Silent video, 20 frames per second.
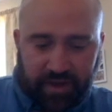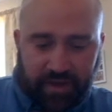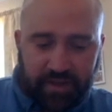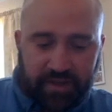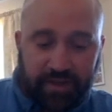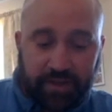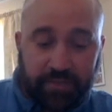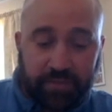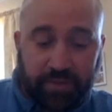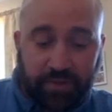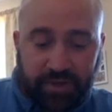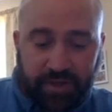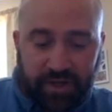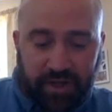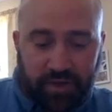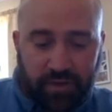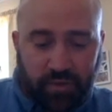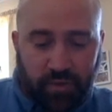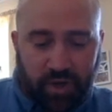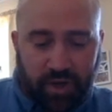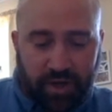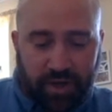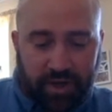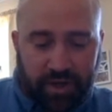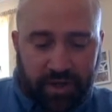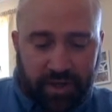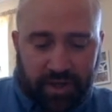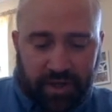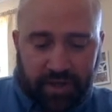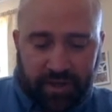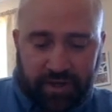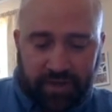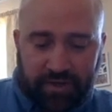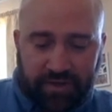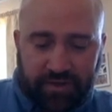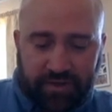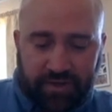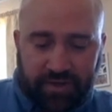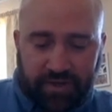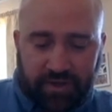The Brücke were
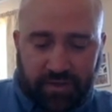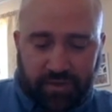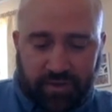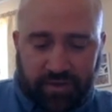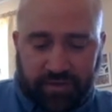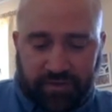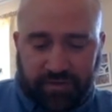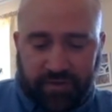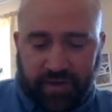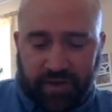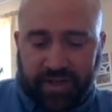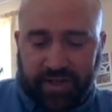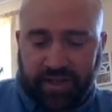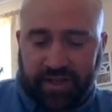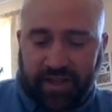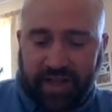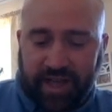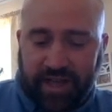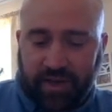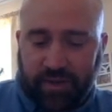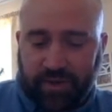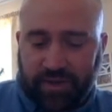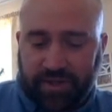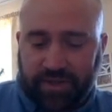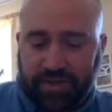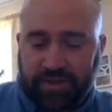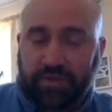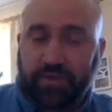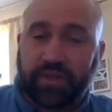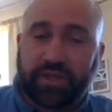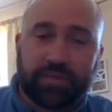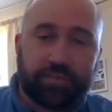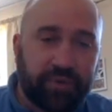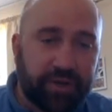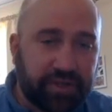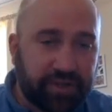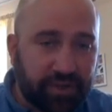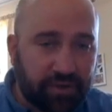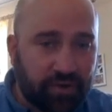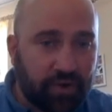concerned with finding language to
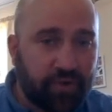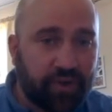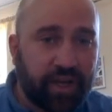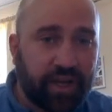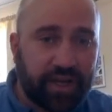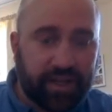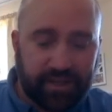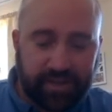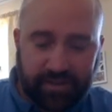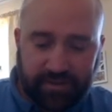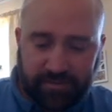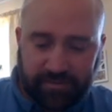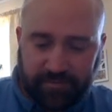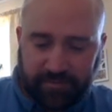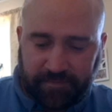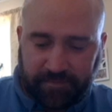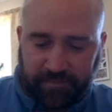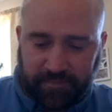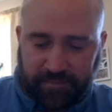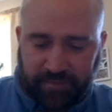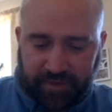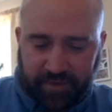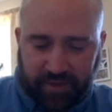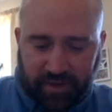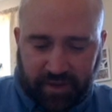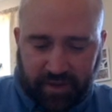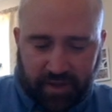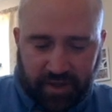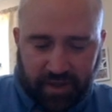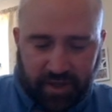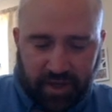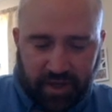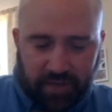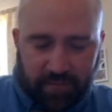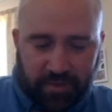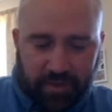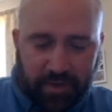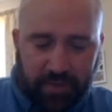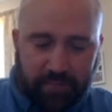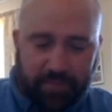express their own age.
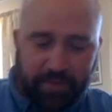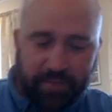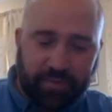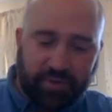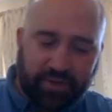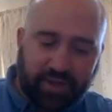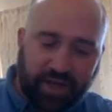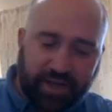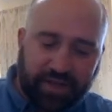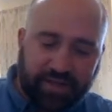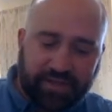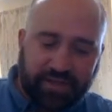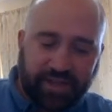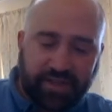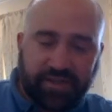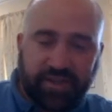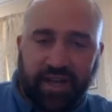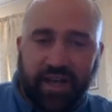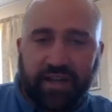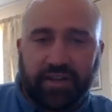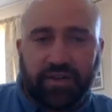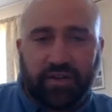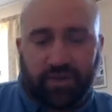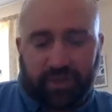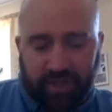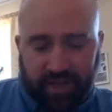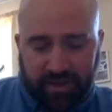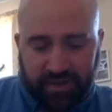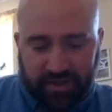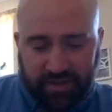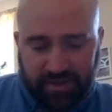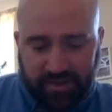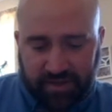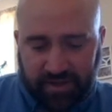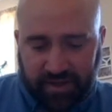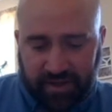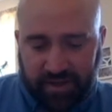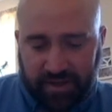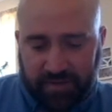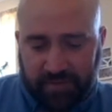But people like Cézanne or
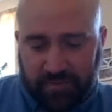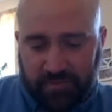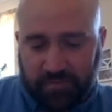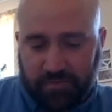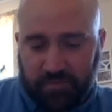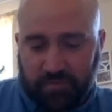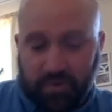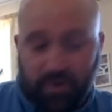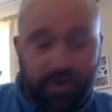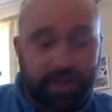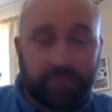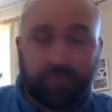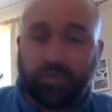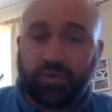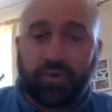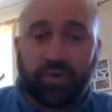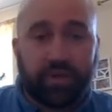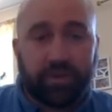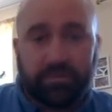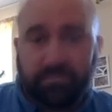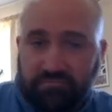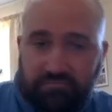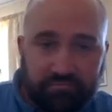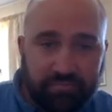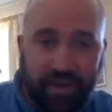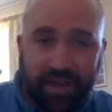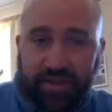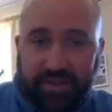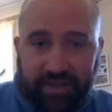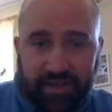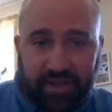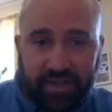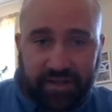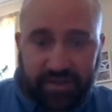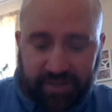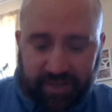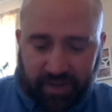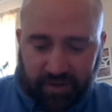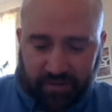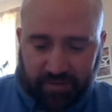Kandinsky were exploring painting
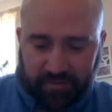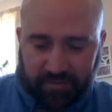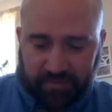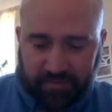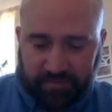itself.